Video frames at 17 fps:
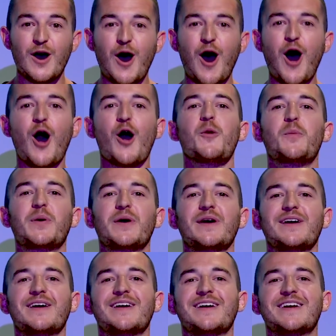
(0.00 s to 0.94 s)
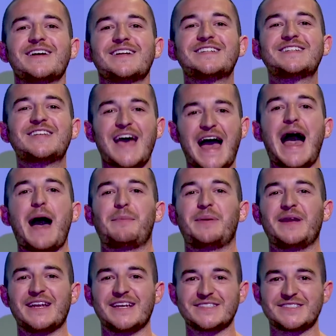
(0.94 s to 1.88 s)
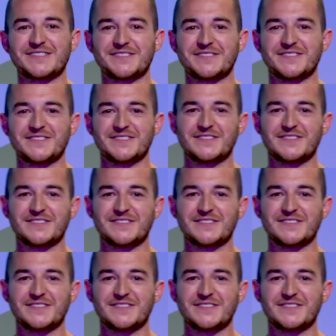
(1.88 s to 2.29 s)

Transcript: Hope to happiness.